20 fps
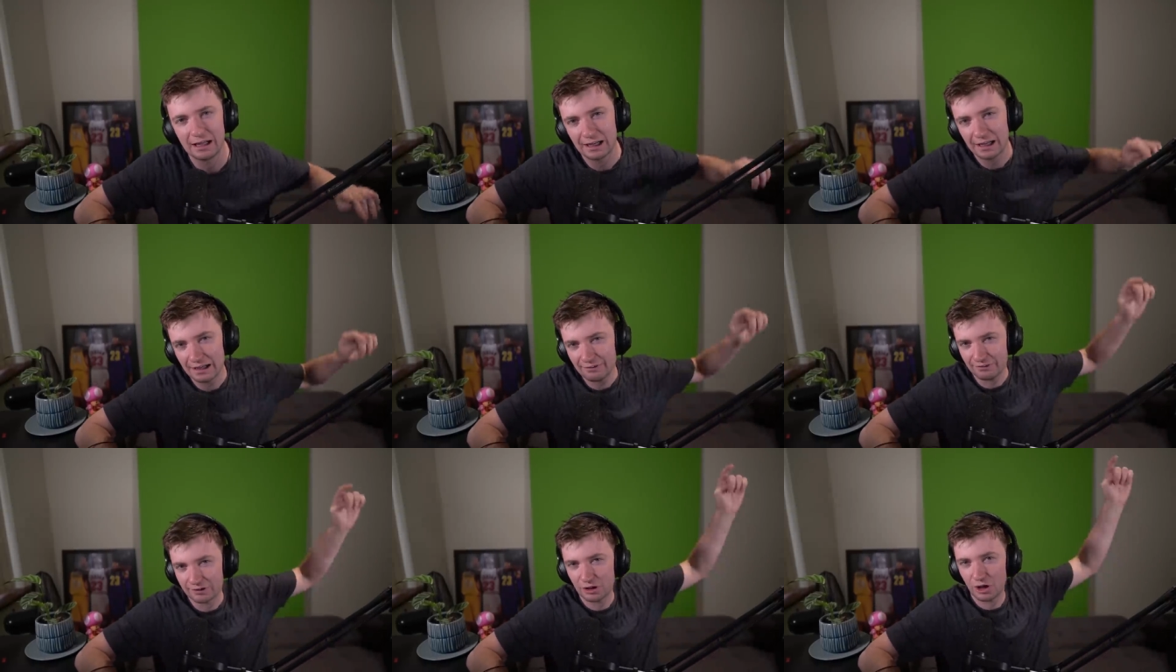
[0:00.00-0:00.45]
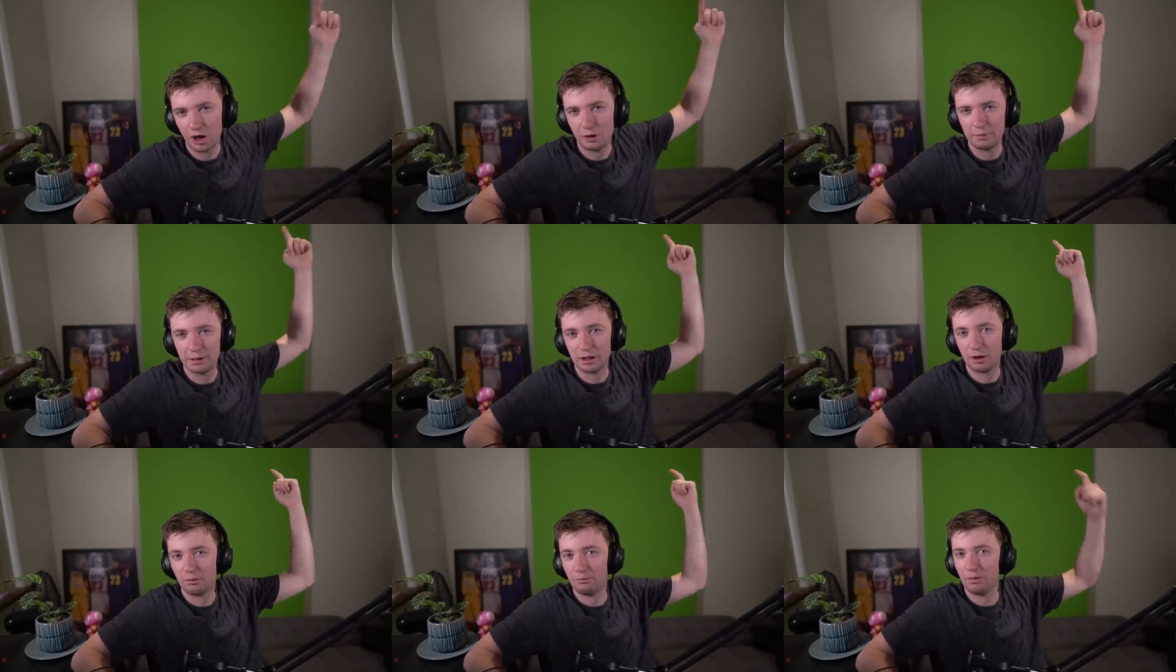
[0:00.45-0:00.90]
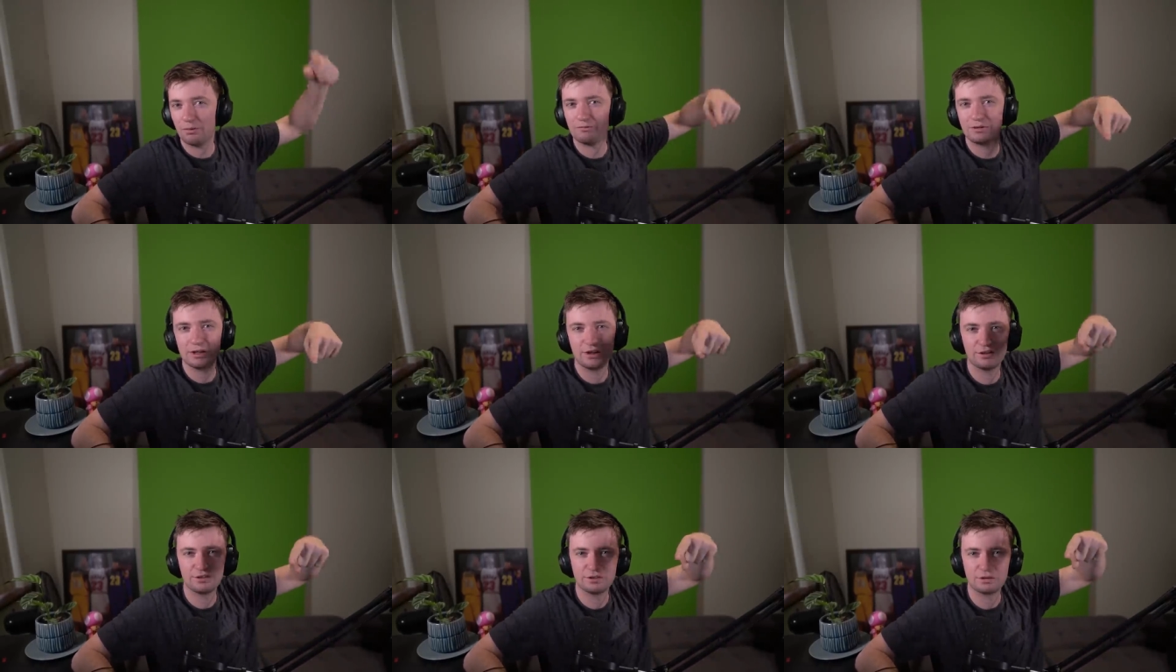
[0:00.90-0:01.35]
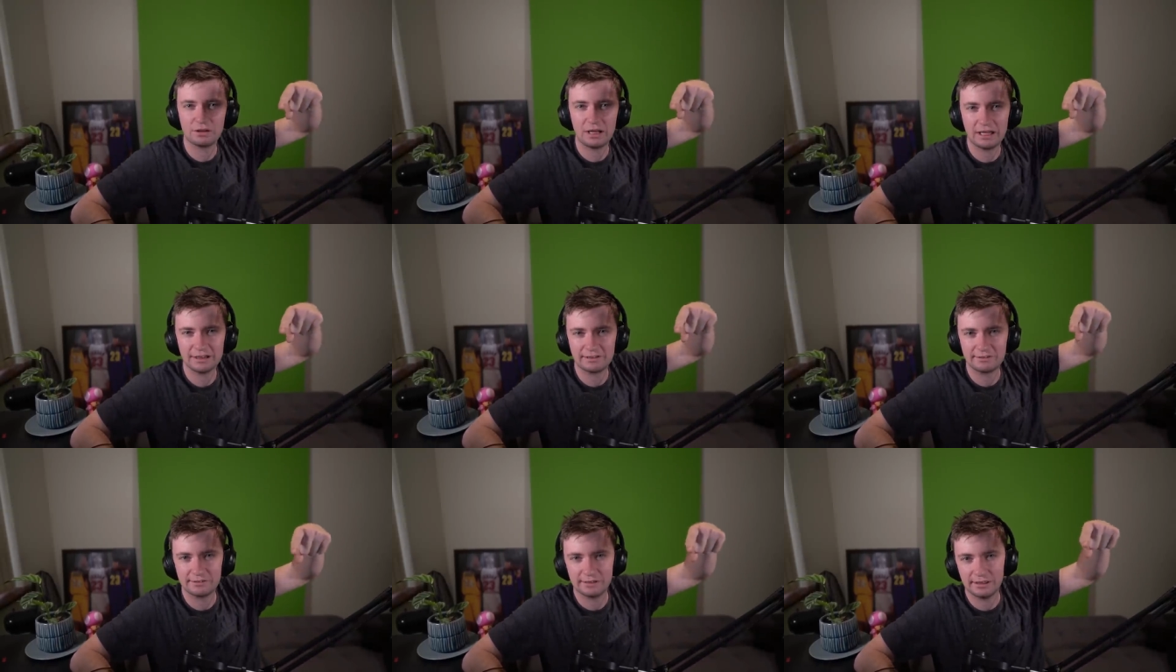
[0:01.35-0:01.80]
Leave a comment on what videos you'd
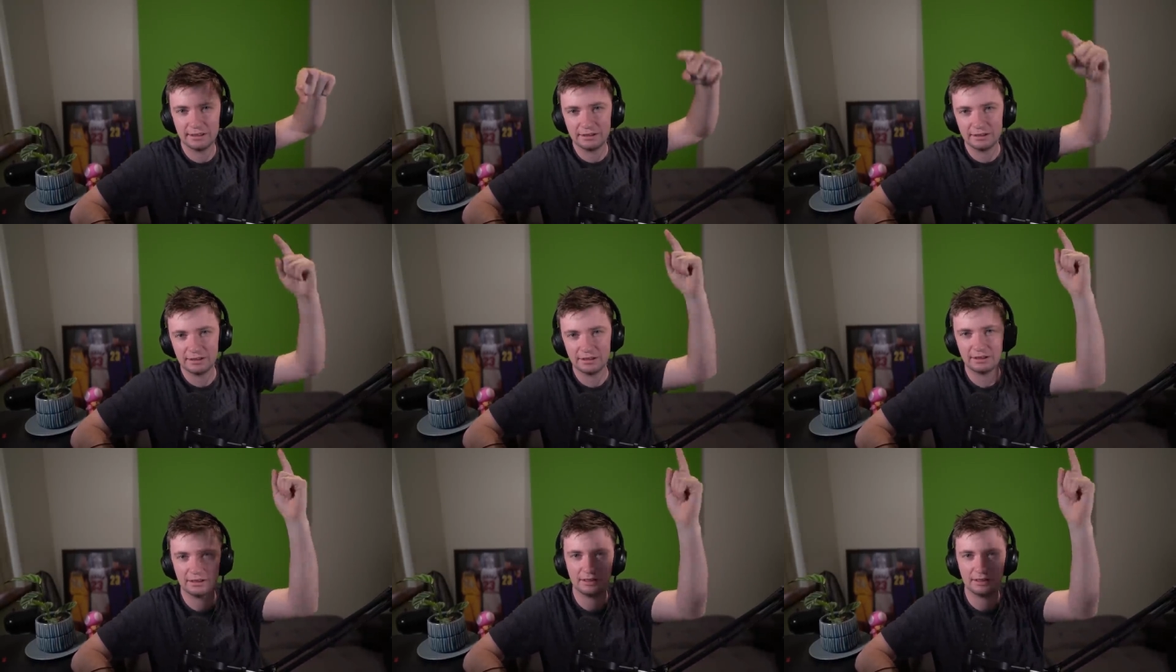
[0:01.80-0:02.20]
like to see,